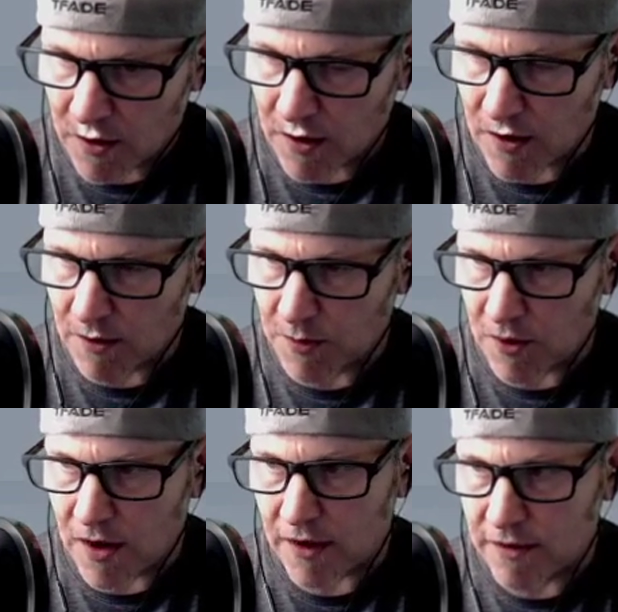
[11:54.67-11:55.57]
per
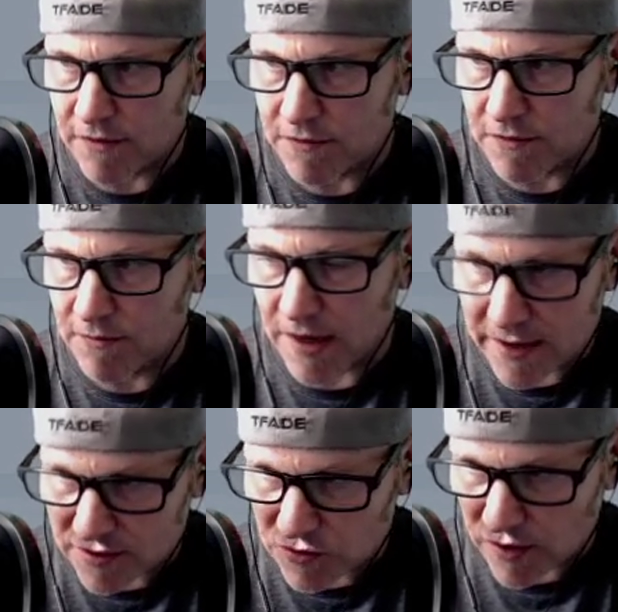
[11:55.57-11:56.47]
octave,
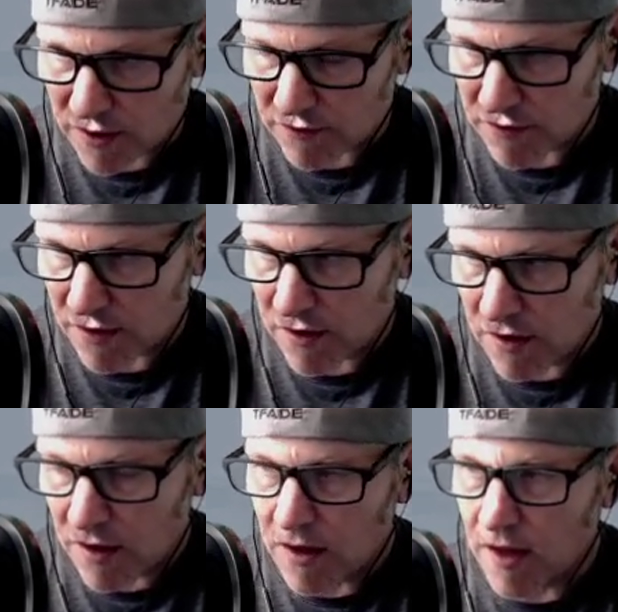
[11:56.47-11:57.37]
minus 12,
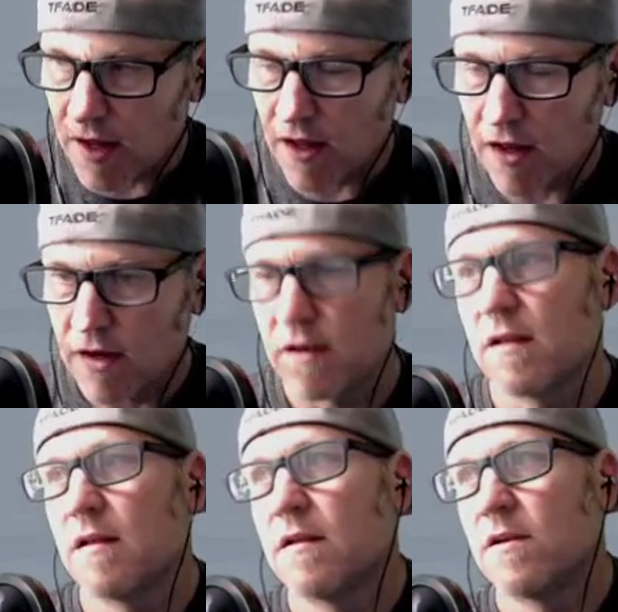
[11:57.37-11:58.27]
and
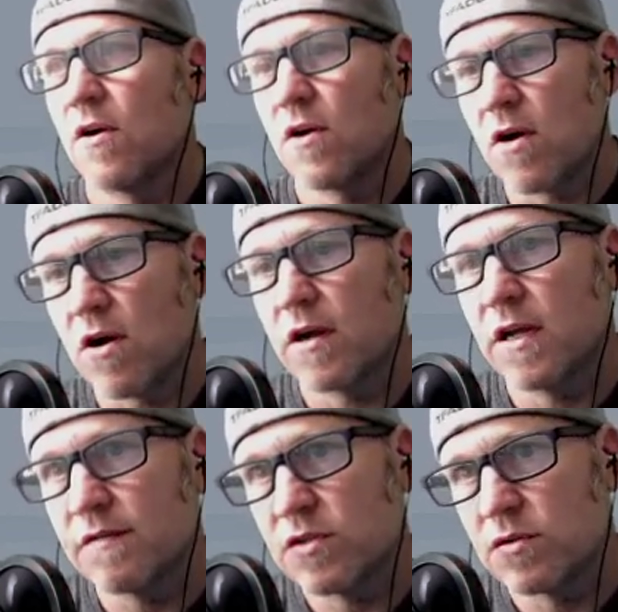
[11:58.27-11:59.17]
your car
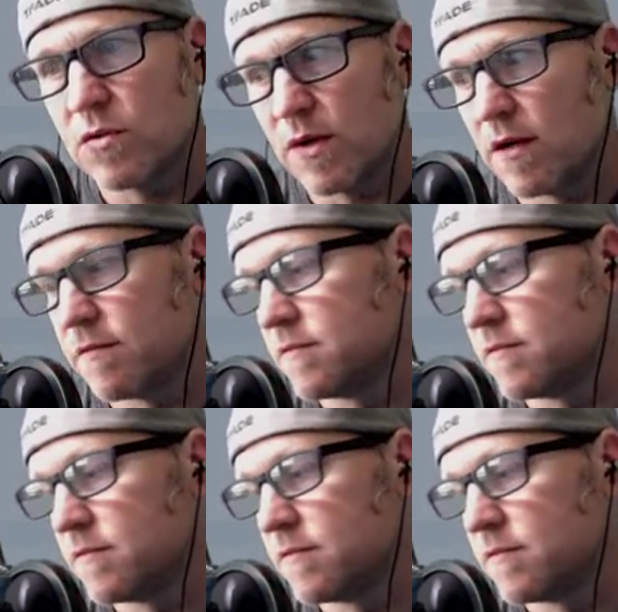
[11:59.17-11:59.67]
gives you 12.